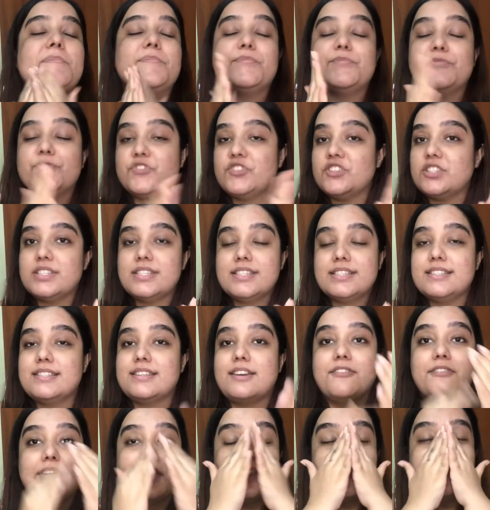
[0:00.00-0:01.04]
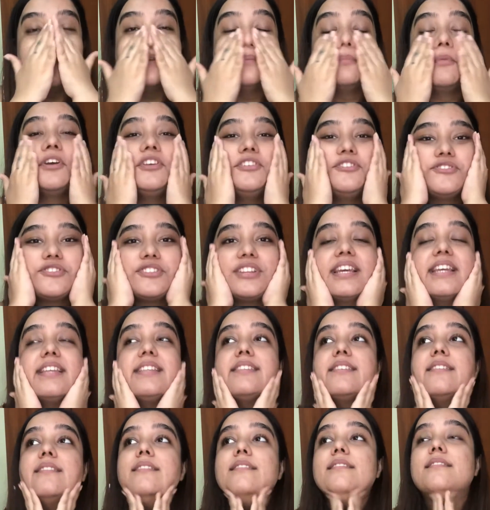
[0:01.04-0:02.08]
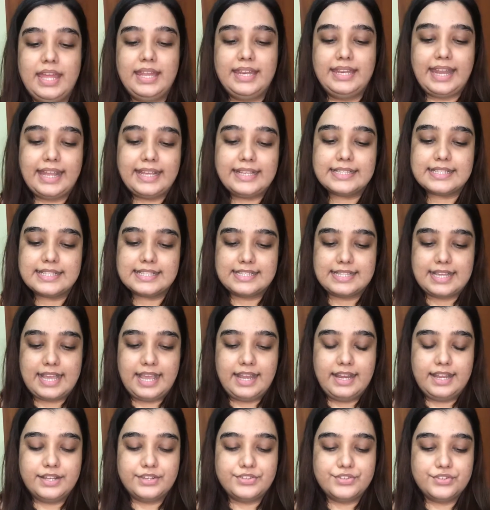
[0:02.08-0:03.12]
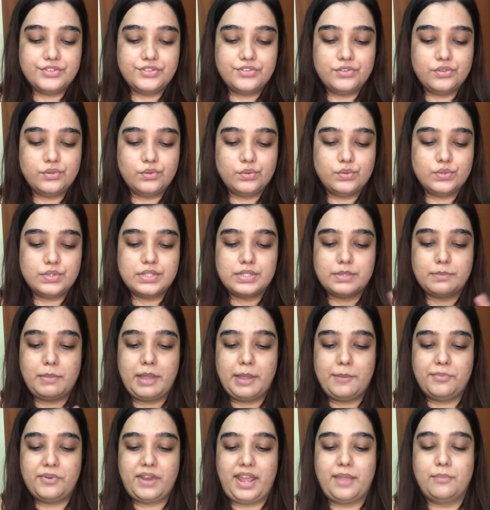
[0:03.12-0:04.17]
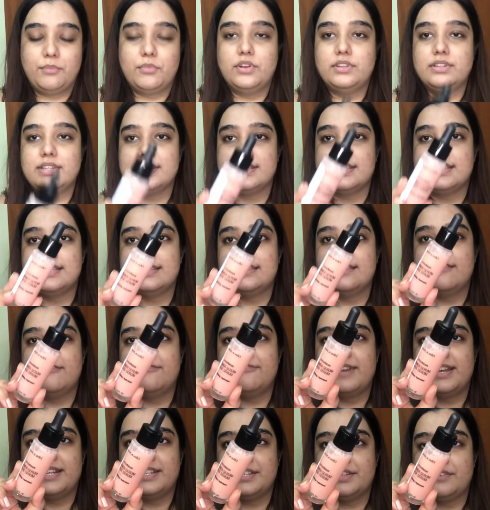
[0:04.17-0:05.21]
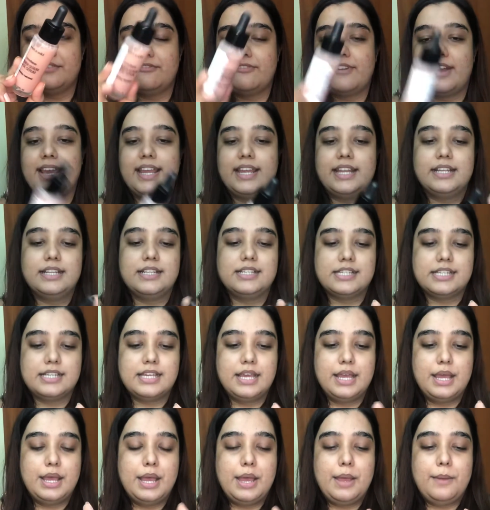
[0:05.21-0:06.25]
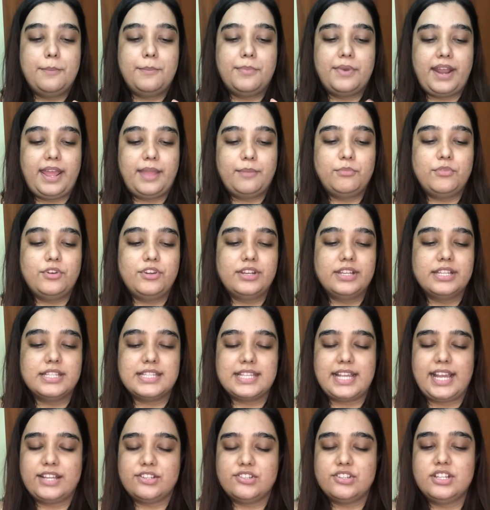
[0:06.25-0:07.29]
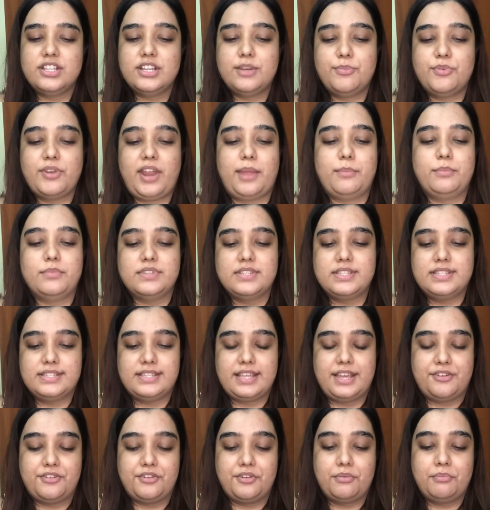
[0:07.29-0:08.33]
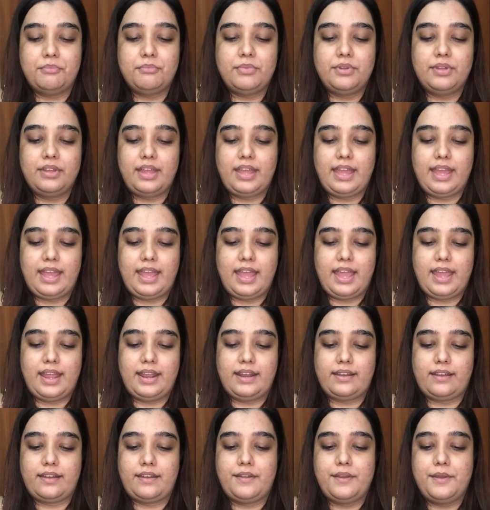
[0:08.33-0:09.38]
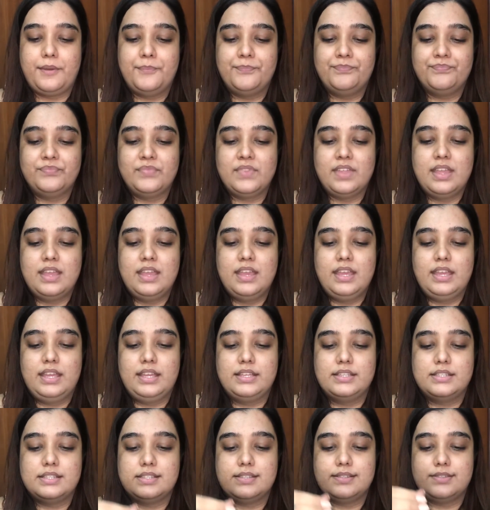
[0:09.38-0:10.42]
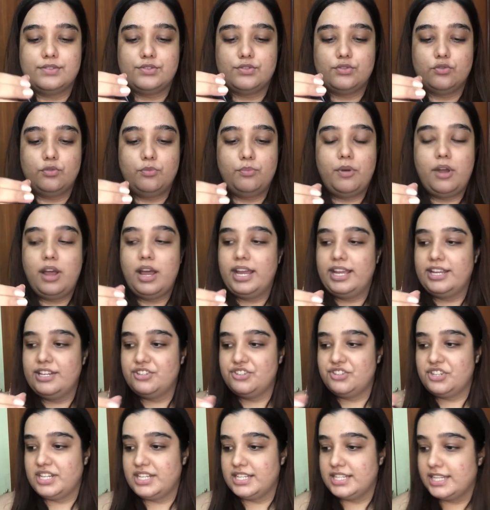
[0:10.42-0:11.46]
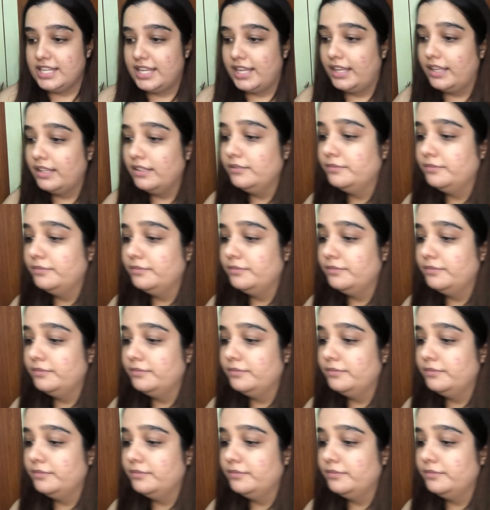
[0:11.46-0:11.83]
just a very good moisturizer. Next, I like to use my primer. This is the Wet n Wild primer. It's actually a primer serum and it's super hydrating.